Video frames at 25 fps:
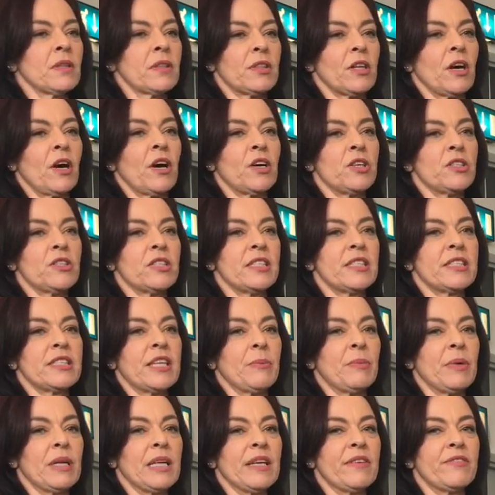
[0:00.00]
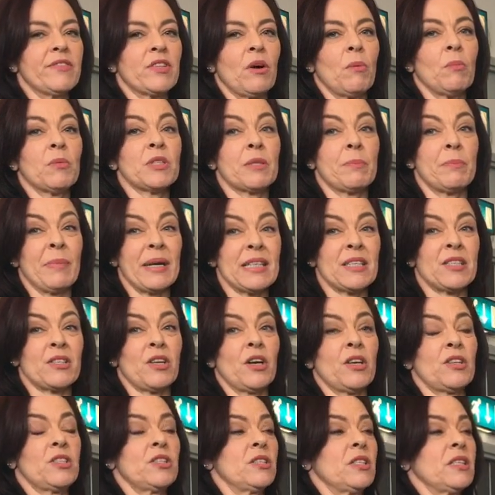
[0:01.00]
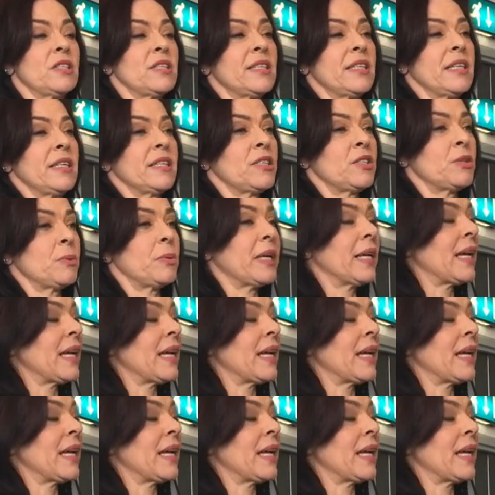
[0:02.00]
the housing estate we lived on was a mixed housing estate, so we